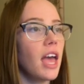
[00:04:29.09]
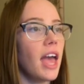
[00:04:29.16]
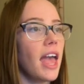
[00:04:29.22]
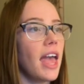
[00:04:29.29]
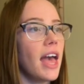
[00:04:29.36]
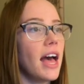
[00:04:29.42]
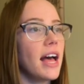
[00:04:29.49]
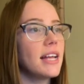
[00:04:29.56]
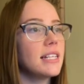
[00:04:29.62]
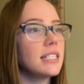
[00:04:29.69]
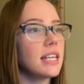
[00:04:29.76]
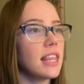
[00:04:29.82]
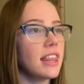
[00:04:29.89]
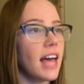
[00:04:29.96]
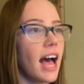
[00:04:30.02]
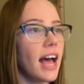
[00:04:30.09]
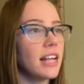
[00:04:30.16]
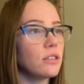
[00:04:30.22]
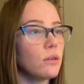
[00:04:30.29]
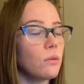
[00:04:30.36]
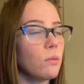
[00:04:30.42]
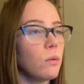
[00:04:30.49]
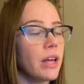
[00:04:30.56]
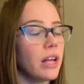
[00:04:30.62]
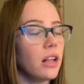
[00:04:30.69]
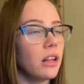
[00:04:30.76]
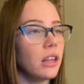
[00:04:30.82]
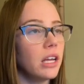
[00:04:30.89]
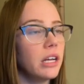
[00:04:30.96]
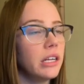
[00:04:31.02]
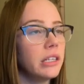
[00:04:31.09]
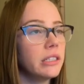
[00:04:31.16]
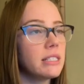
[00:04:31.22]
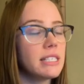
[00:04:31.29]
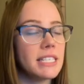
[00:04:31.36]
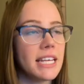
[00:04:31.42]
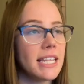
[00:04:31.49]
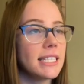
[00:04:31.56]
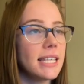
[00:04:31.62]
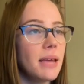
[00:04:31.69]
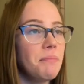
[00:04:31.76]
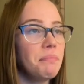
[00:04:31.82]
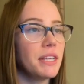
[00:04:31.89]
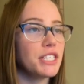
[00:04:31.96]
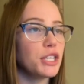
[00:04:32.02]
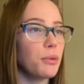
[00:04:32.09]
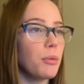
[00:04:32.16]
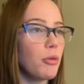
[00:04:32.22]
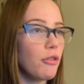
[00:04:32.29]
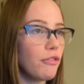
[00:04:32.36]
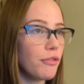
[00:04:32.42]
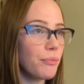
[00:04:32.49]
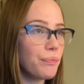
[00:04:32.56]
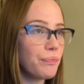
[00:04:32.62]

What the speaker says: and that will stay the same until we move.